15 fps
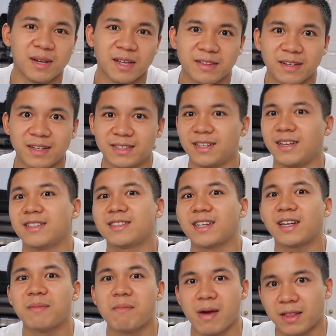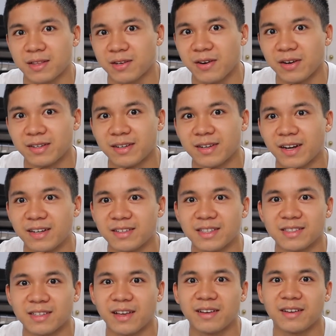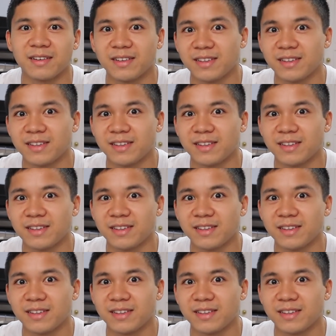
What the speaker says: unders inside a Metcon and just say,